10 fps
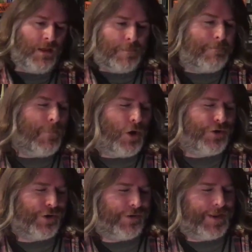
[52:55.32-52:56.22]

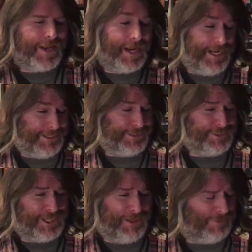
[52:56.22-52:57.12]
modern, ladies and
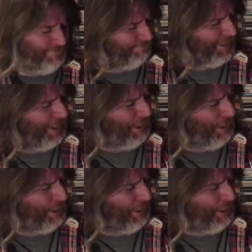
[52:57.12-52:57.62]
gentlemen. They're